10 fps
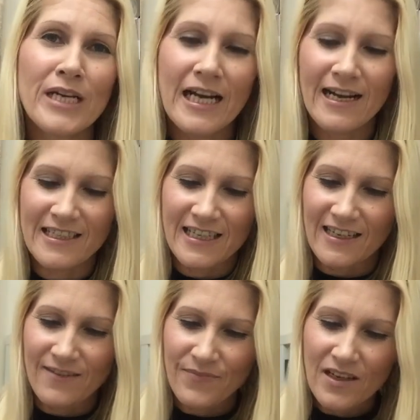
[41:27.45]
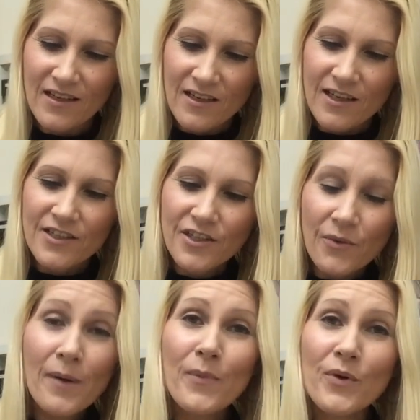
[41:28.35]
cutter, so
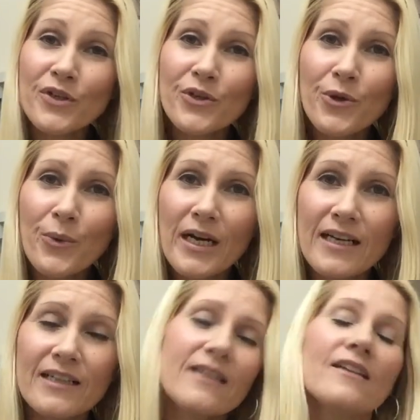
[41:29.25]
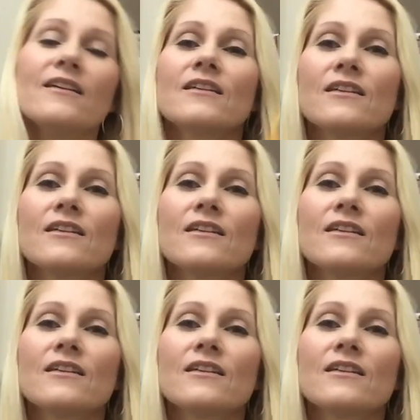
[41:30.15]
I bought a new one.